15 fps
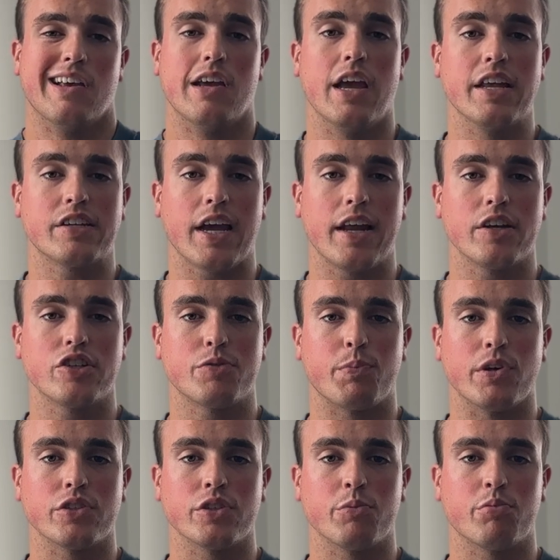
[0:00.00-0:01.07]
it's kind of just
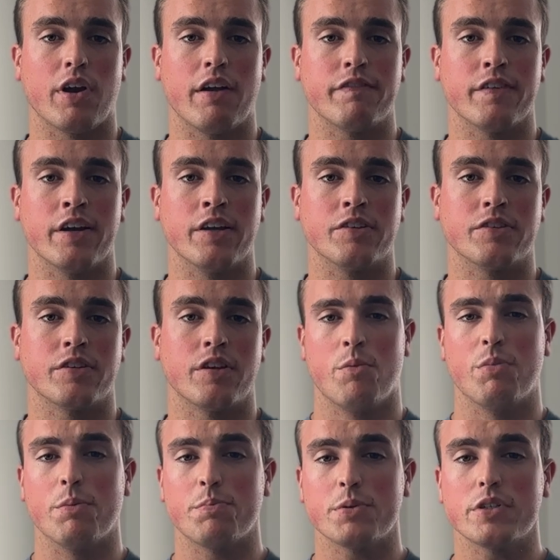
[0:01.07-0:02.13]
personal preference,
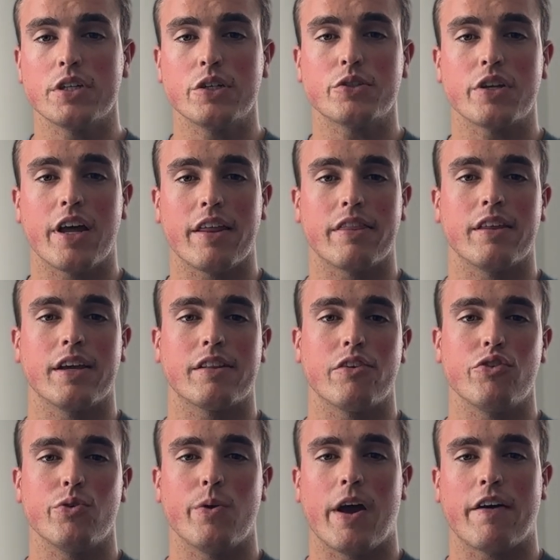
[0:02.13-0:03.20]
but please do not think that
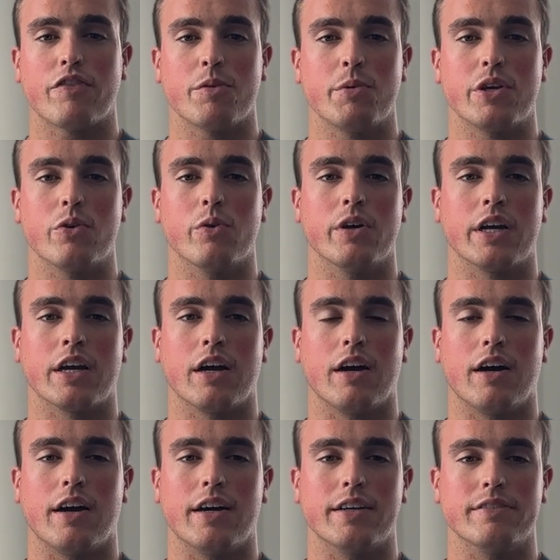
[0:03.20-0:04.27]
you have to be going
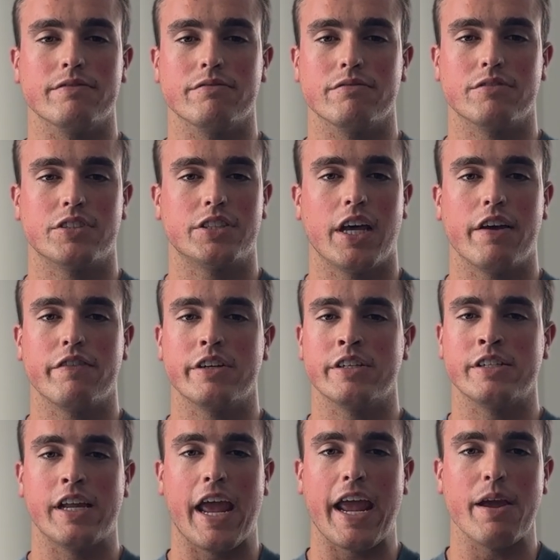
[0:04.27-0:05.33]
on
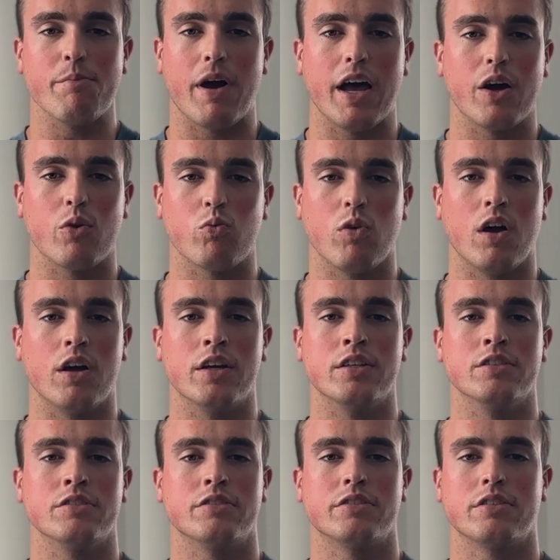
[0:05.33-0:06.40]
7-8 mile
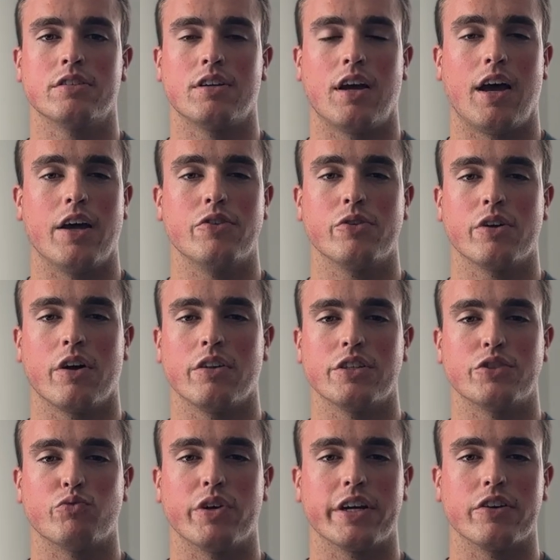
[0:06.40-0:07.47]
runs, doing all
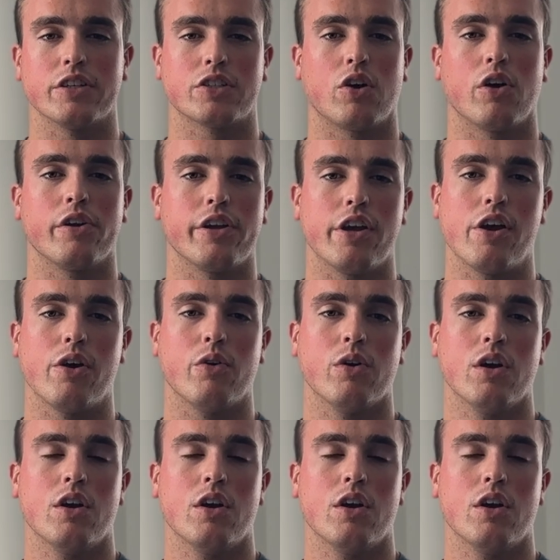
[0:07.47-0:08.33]
this rigorous cardio